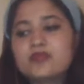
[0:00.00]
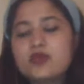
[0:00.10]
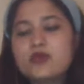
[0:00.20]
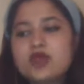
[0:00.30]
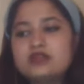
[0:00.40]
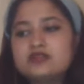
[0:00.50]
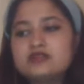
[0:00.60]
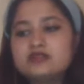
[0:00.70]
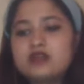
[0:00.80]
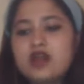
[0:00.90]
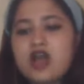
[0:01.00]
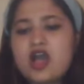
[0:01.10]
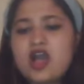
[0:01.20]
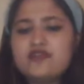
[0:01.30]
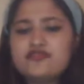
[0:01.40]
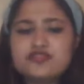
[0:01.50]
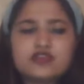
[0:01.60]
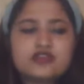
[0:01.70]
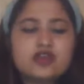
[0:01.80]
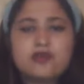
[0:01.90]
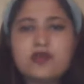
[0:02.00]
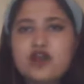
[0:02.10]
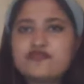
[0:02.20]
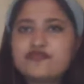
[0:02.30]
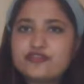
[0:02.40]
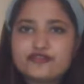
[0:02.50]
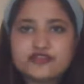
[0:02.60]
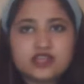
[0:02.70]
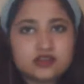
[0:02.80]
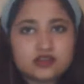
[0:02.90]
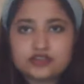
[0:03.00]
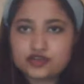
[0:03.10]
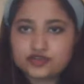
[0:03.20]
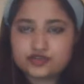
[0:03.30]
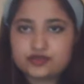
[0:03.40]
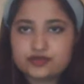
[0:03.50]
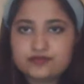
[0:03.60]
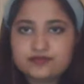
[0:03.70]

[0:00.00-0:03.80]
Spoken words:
Well, after about 50 years or so,